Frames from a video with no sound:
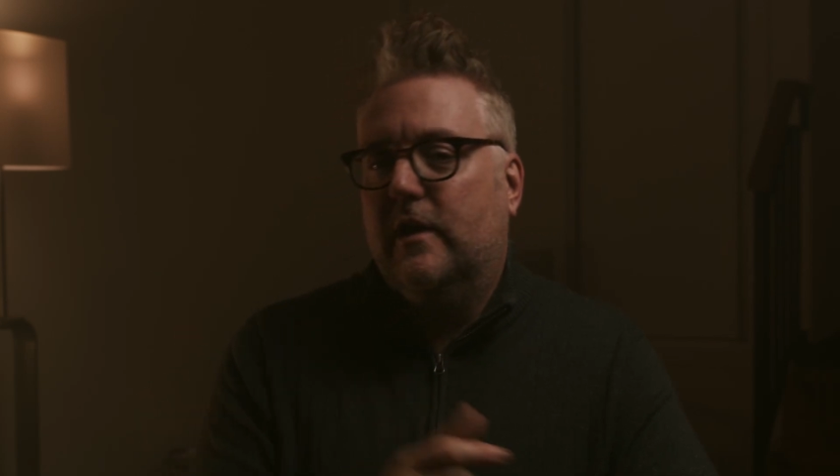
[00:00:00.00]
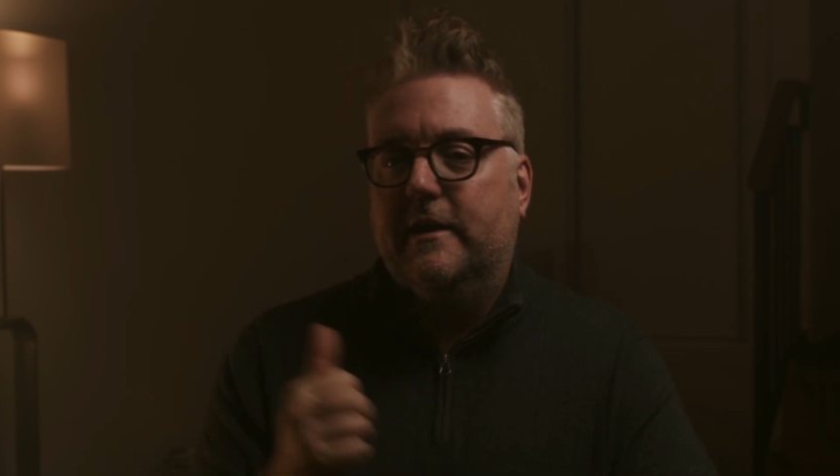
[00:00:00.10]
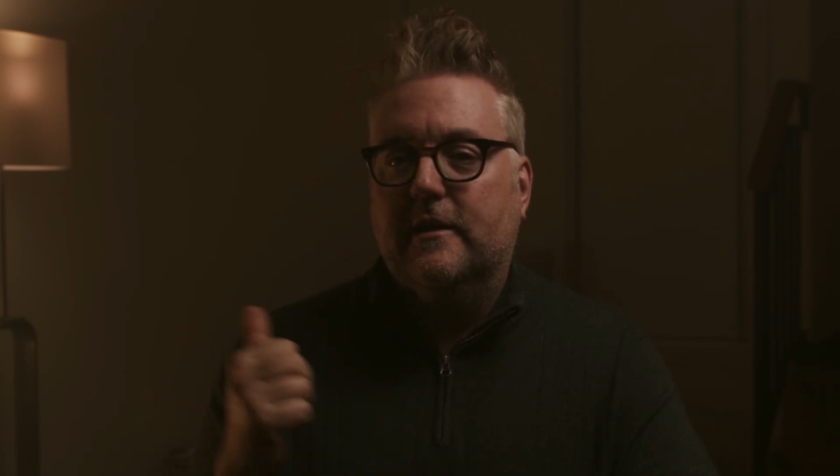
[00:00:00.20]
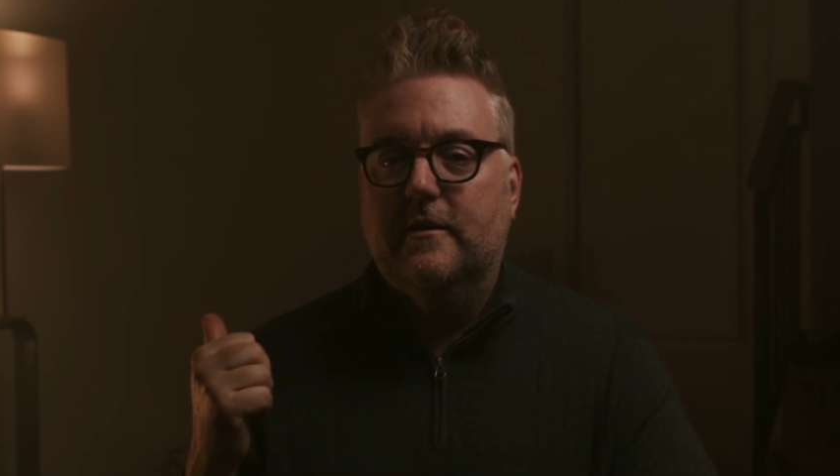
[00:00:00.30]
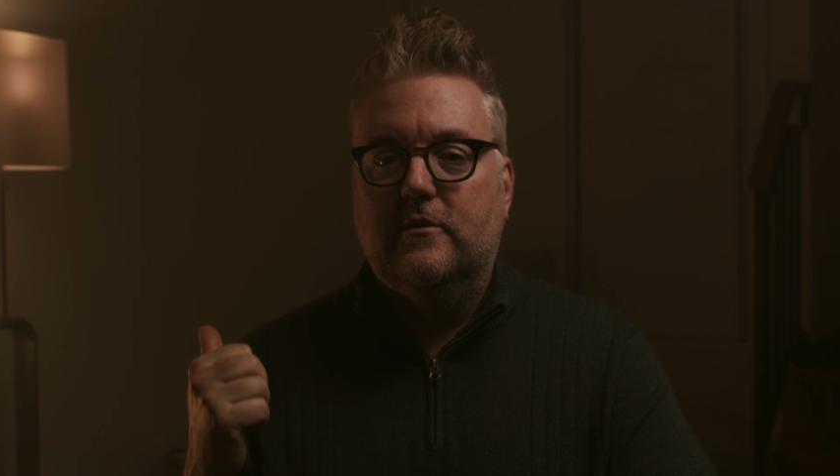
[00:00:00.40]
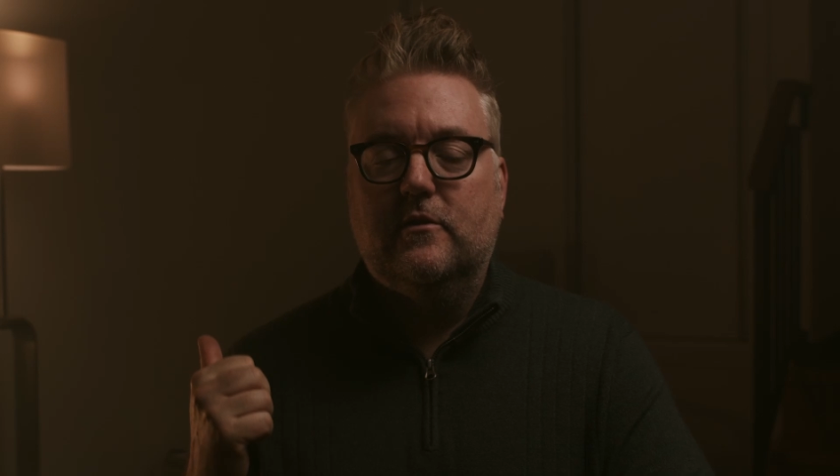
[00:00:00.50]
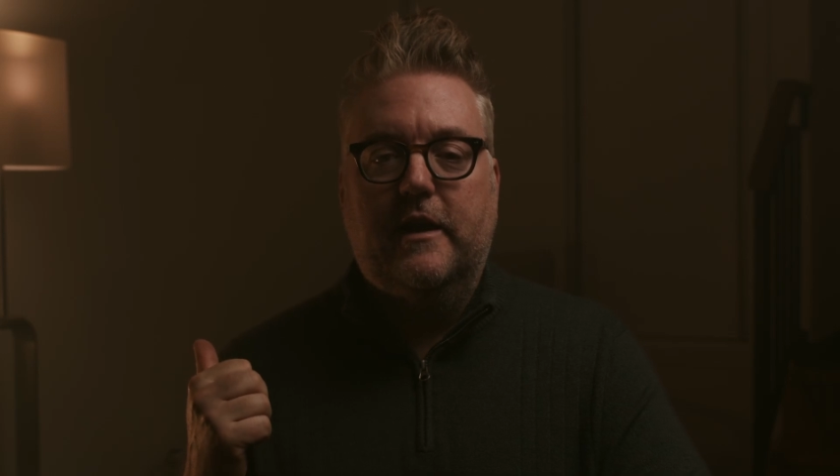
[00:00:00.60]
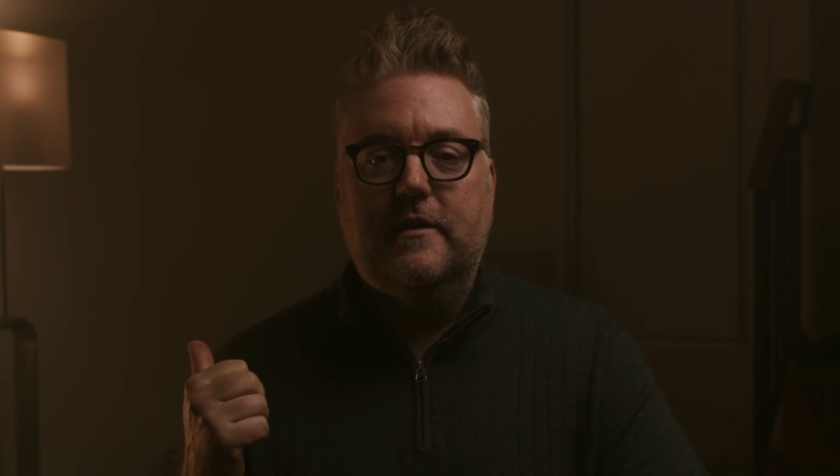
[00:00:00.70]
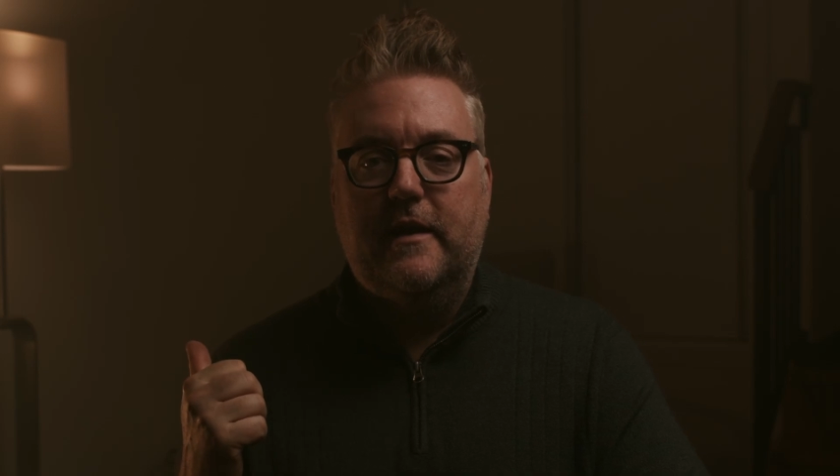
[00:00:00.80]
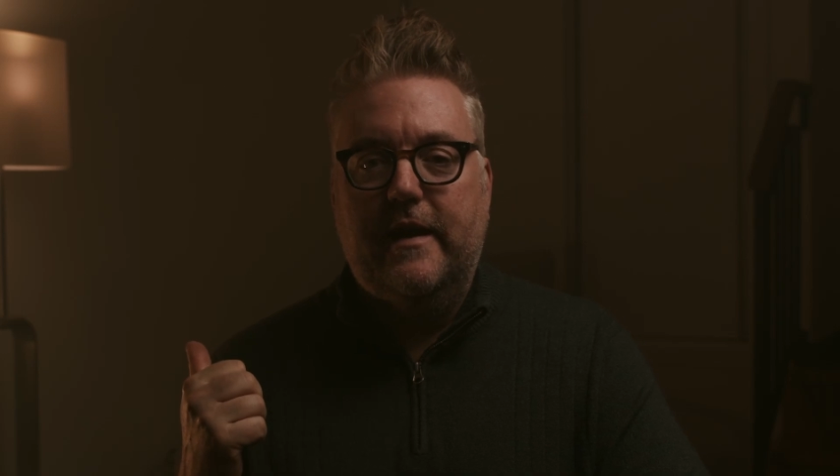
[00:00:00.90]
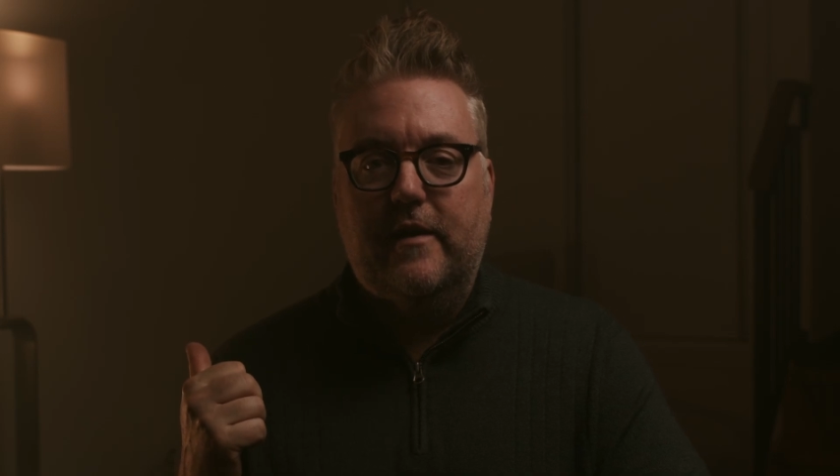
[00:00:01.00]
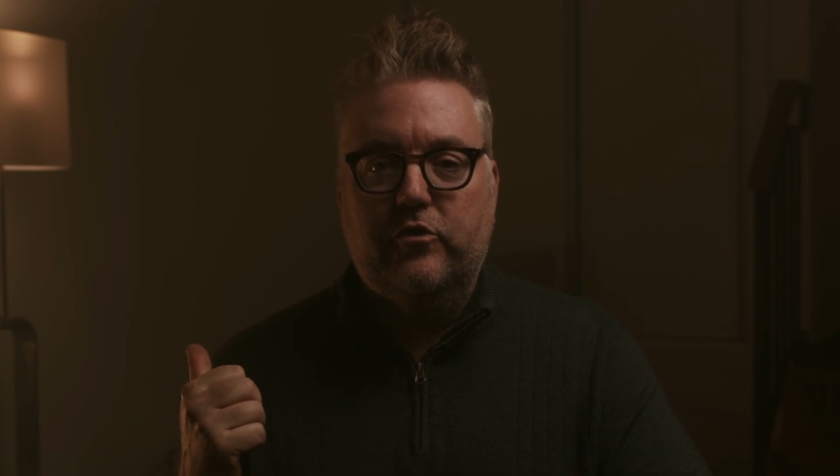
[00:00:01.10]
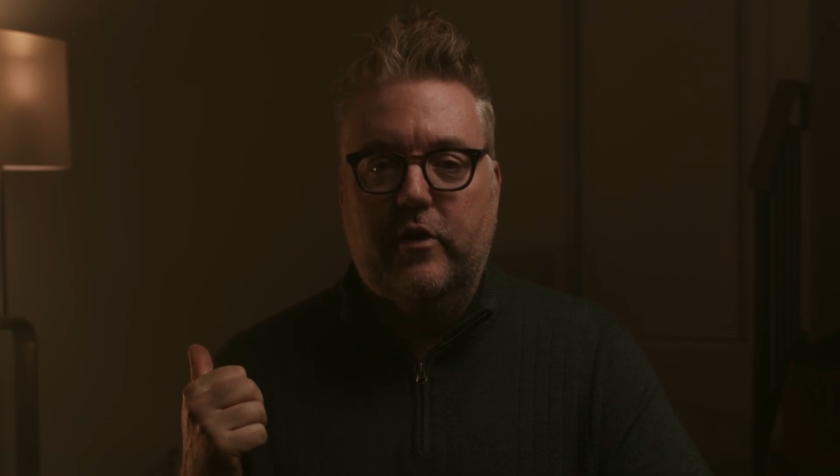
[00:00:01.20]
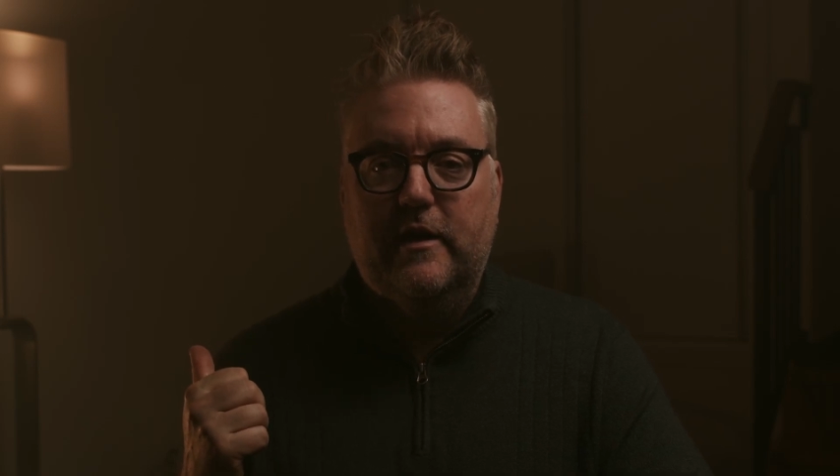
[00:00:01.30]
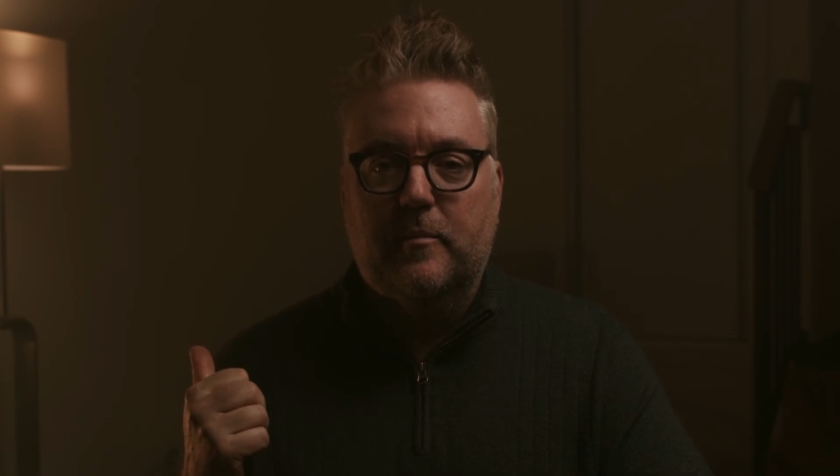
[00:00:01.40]
likely this light that I have
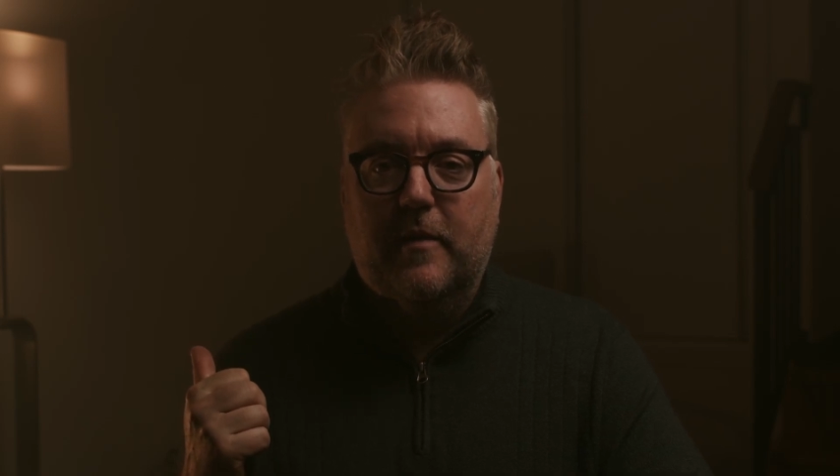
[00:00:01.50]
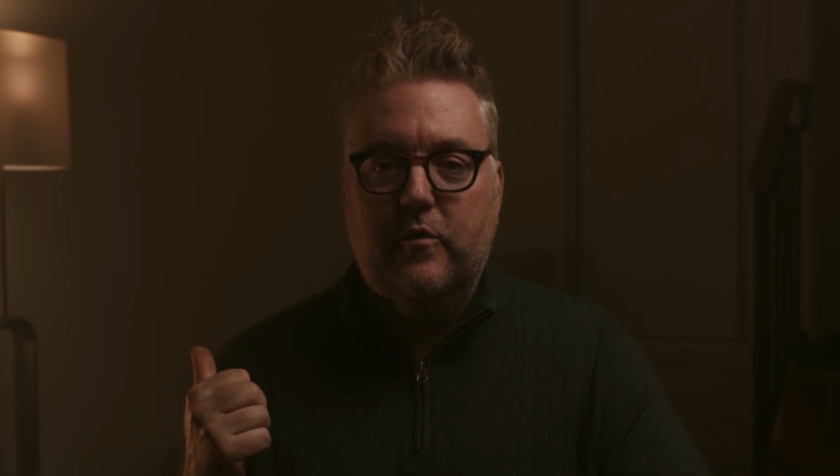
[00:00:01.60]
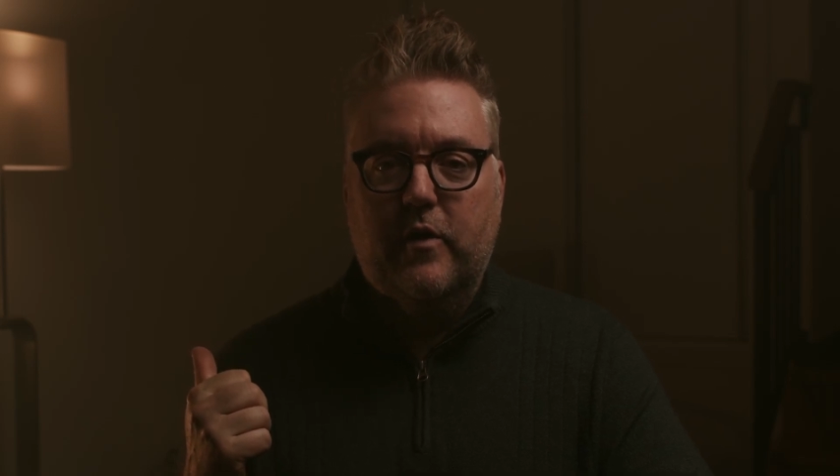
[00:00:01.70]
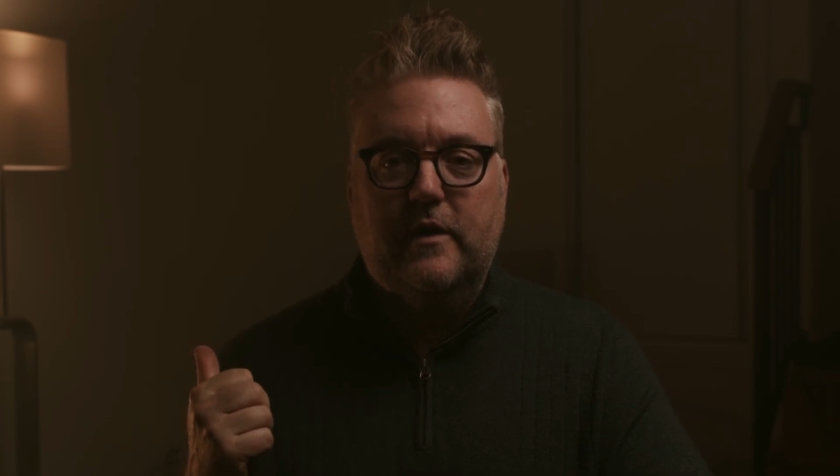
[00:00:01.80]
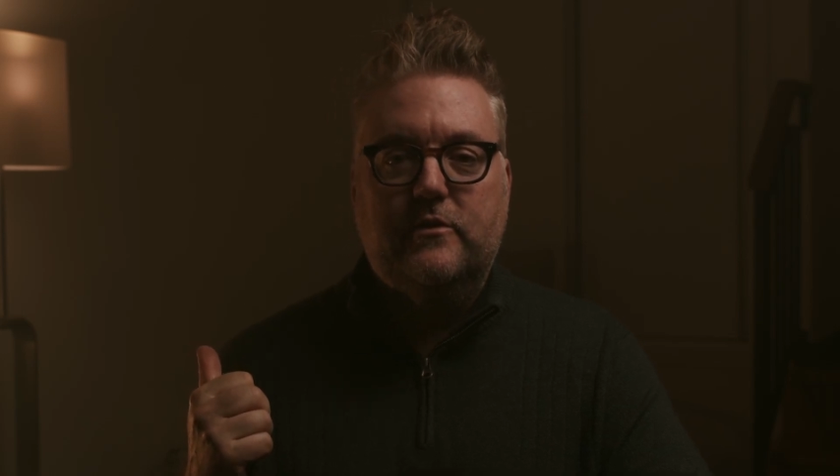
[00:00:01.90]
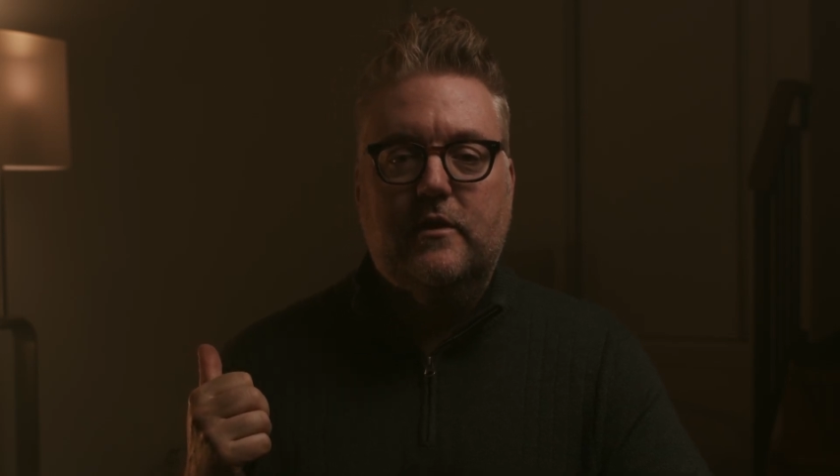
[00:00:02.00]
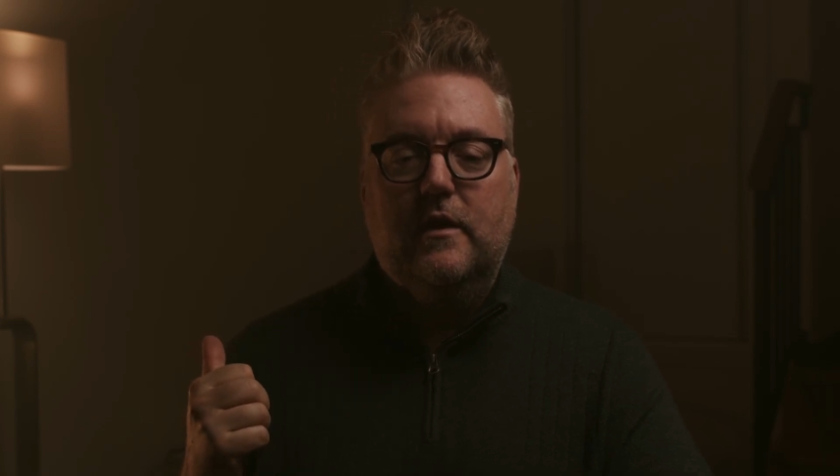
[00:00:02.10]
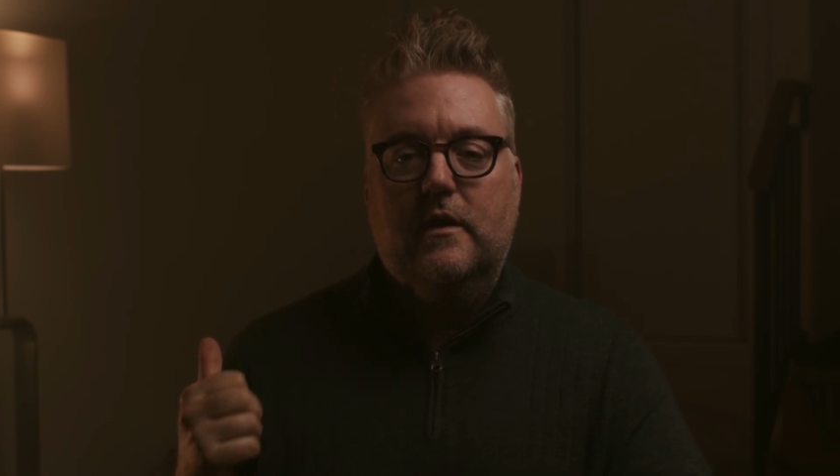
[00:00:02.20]
trained at my face